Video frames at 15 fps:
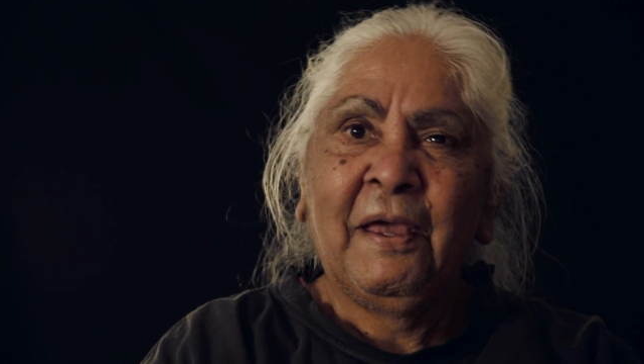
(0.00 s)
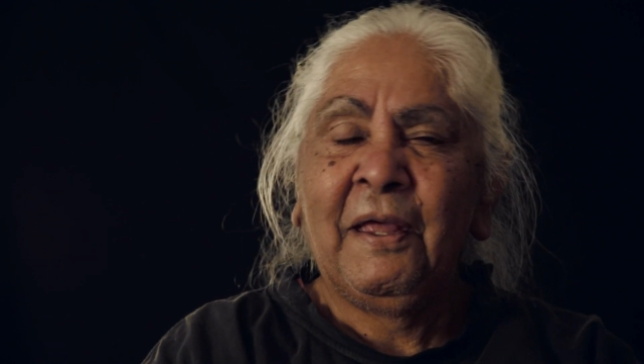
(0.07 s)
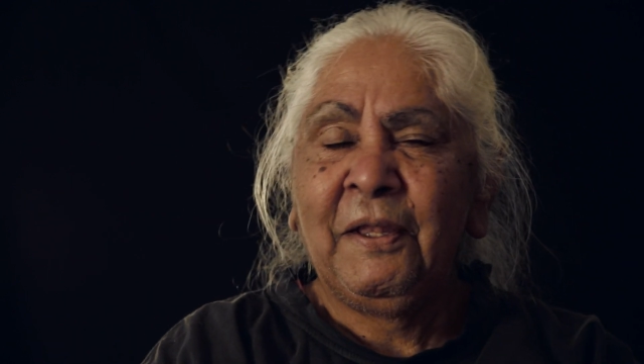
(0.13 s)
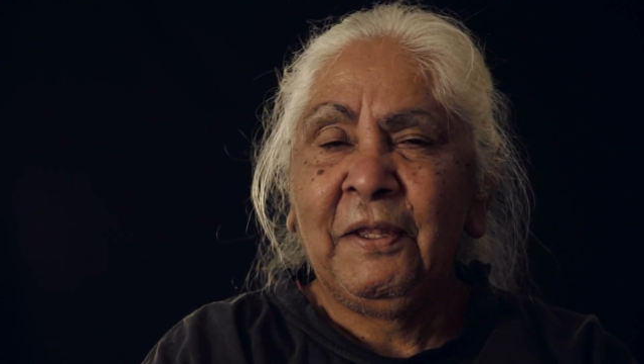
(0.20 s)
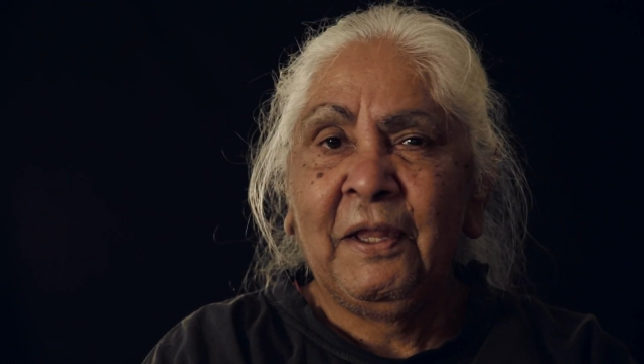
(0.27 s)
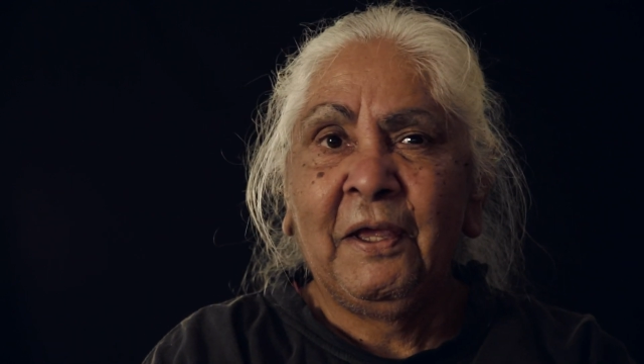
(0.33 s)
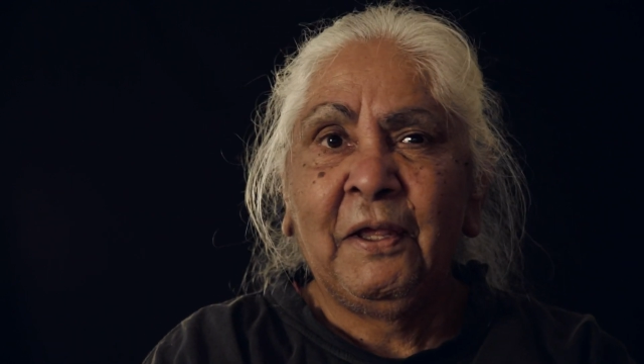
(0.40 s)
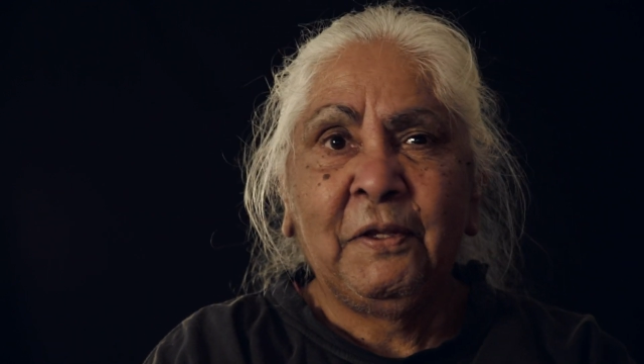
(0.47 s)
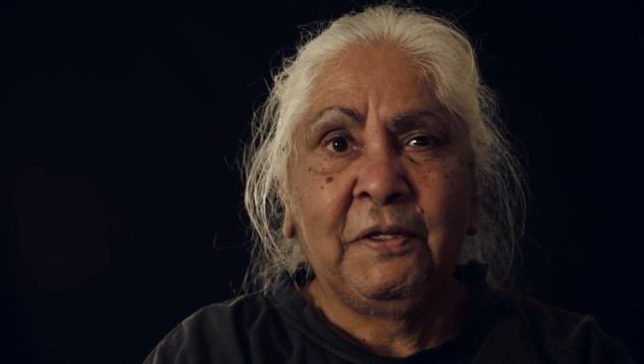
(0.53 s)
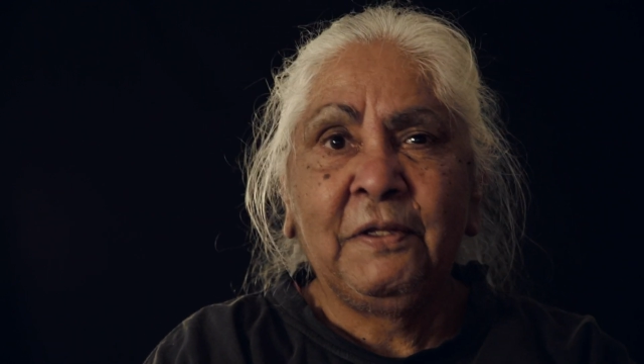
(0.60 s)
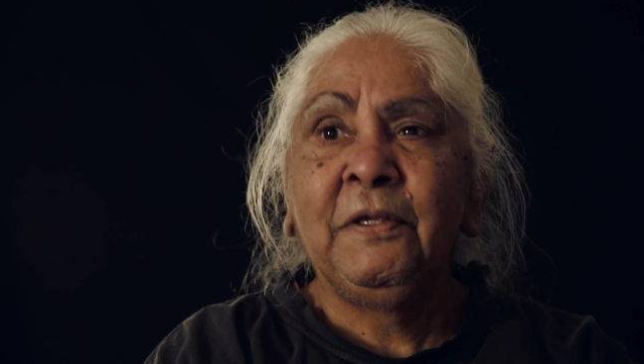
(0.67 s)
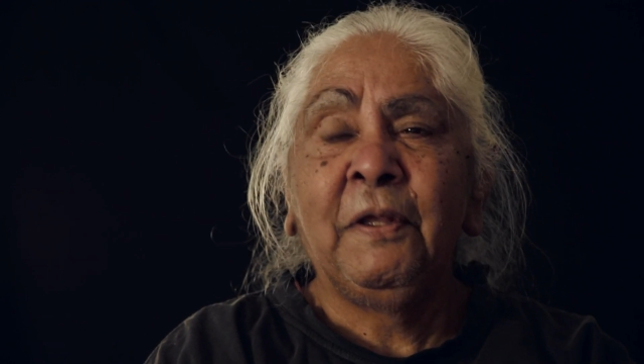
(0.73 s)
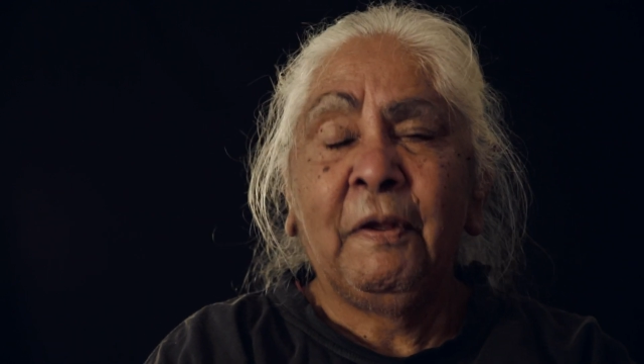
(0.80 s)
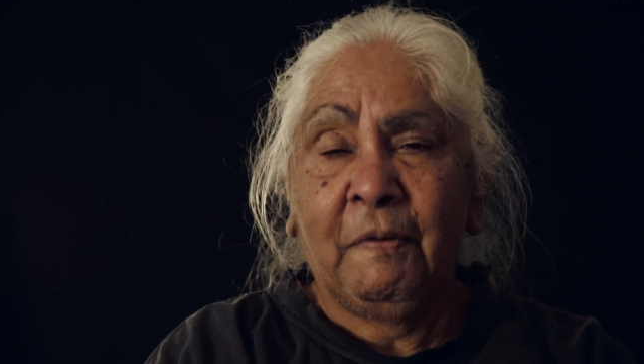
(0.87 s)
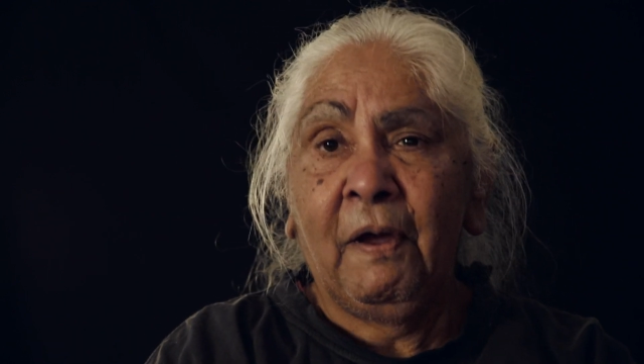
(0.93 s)
and the,
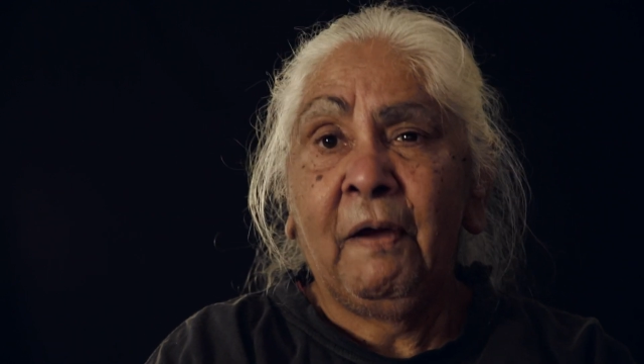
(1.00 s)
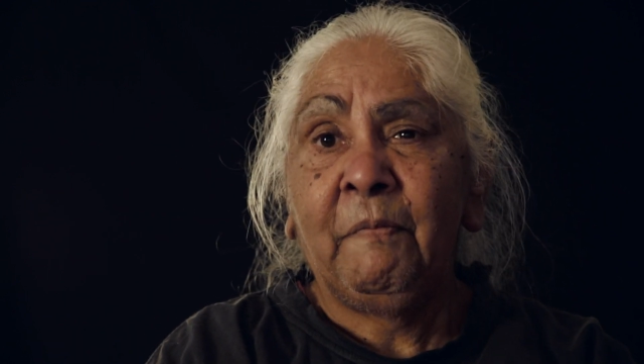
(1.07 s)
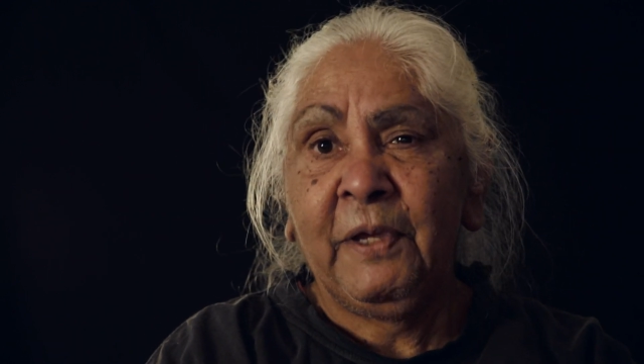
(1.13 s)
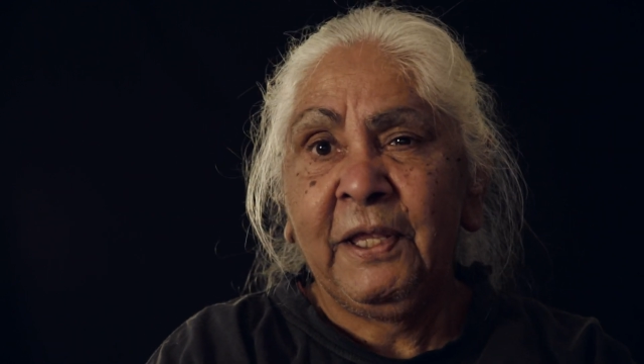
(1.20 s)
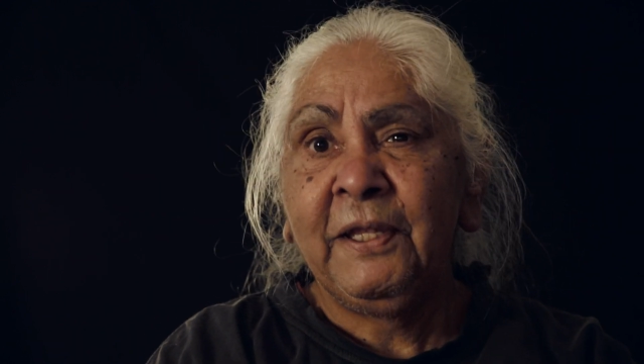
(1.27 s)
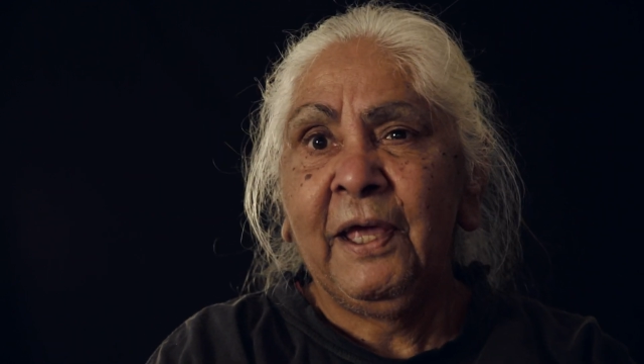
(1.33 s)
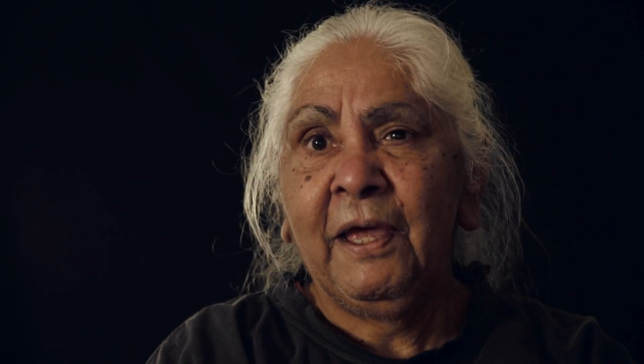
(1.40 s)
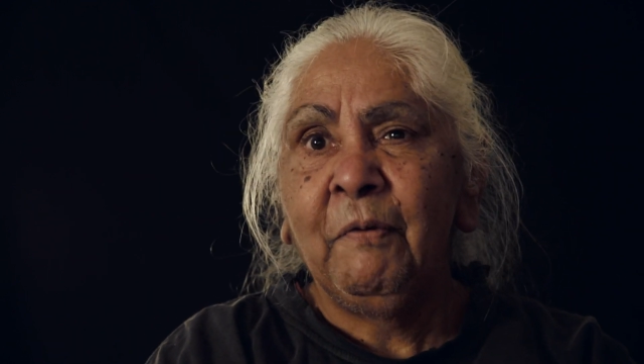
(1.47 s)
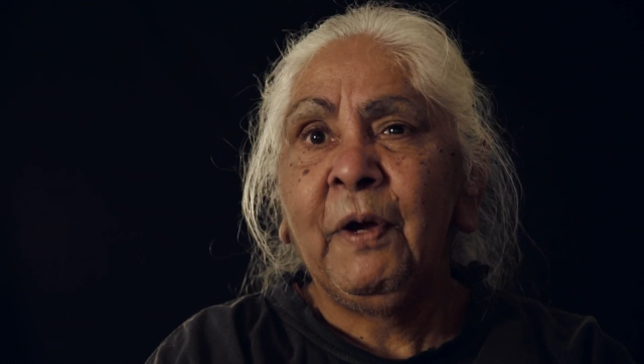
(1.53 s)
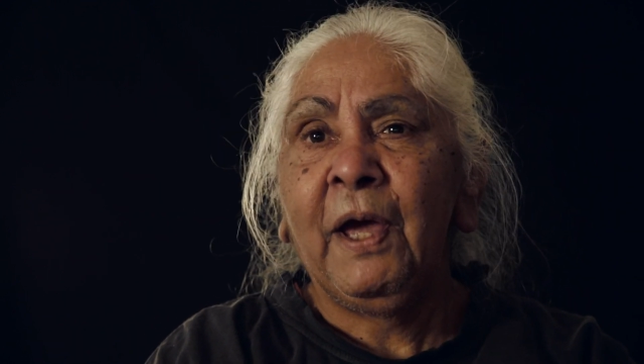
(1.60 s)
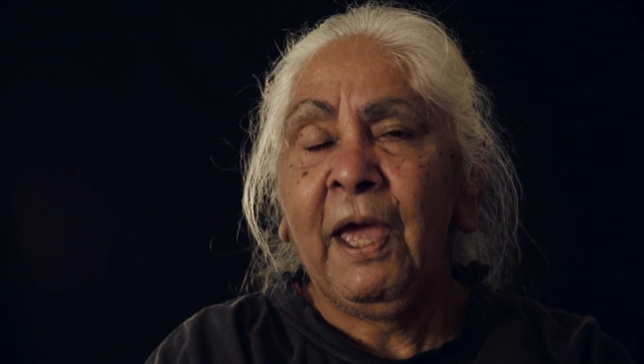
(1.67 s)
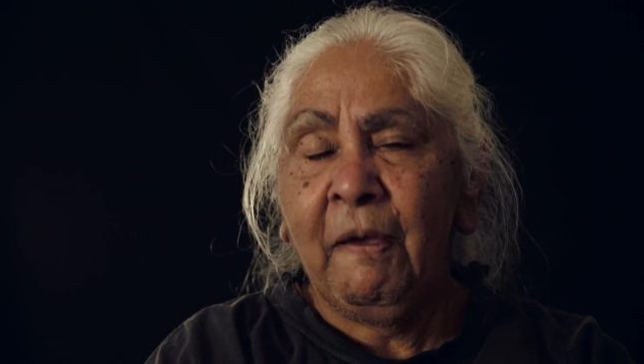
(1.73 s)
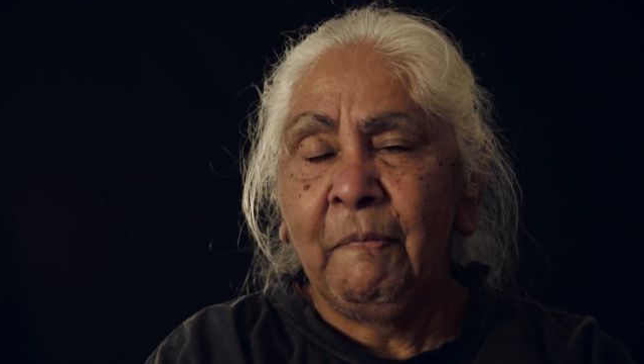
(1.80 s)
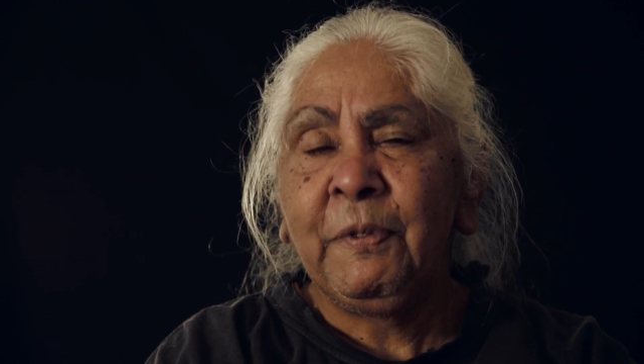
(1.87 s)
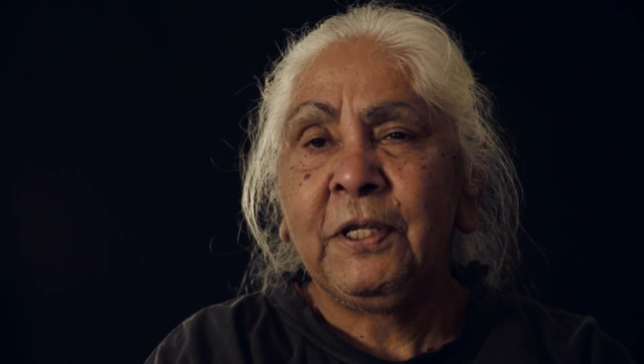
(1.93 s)
you know, I mean, they were
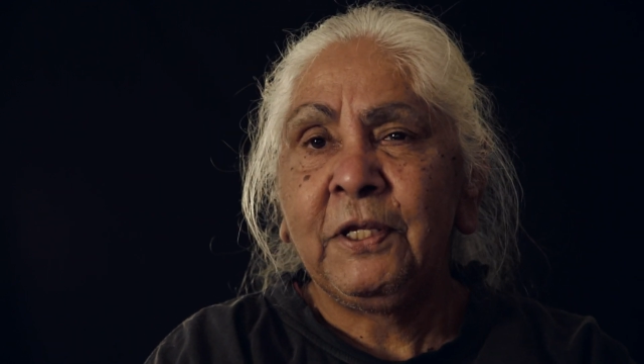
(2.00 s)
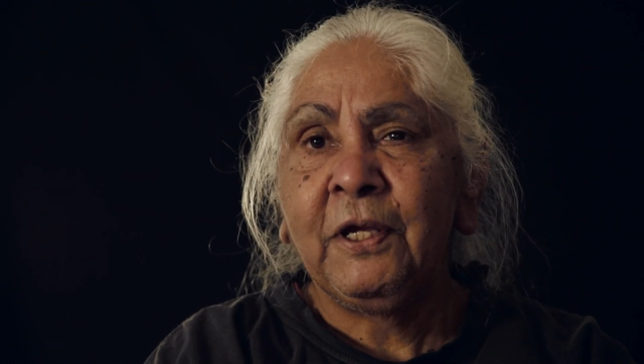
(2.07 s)
happy